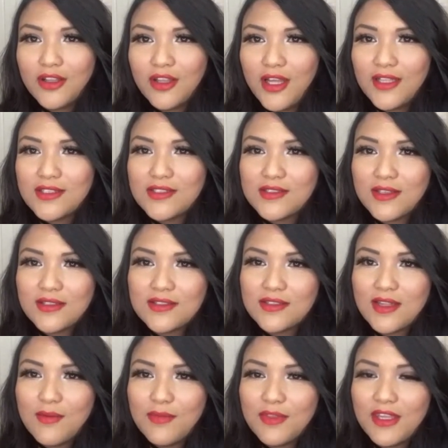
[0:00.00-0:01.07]
It's
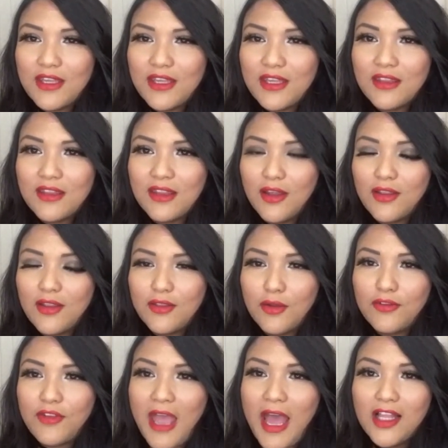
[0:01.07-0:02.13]
something,
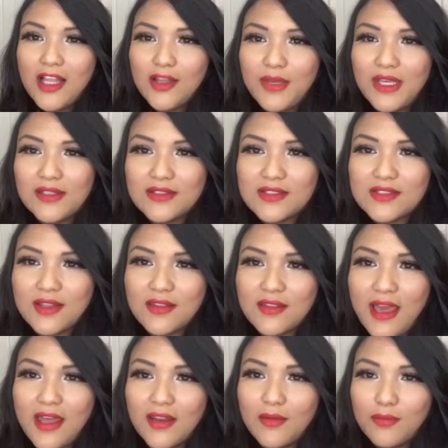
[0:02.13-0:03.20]
those elements and
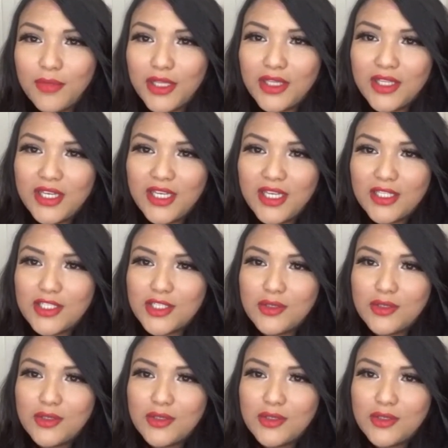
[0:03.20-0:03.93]
that ability